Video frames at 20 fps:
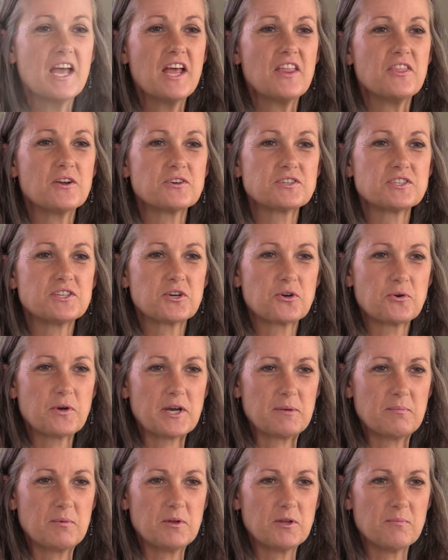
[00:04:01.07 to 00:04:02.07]
There's an
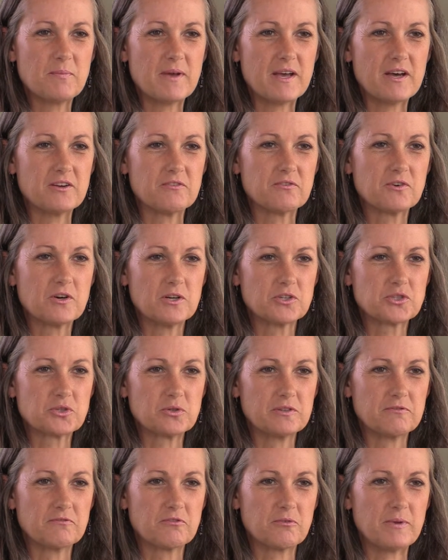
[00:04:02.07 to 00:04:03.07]
incredible amount of
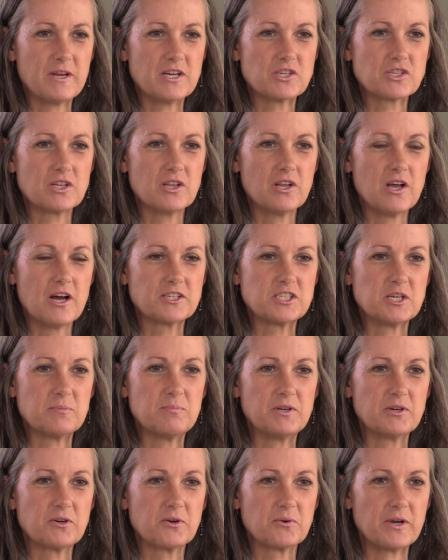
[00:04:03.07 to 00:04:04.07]
cultural information locked
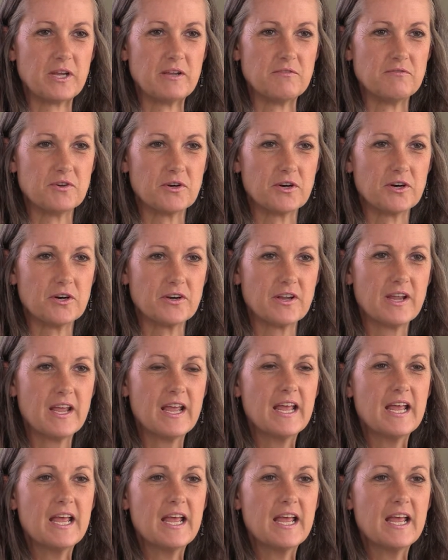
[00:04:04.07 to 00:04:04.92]
up in a graveyard.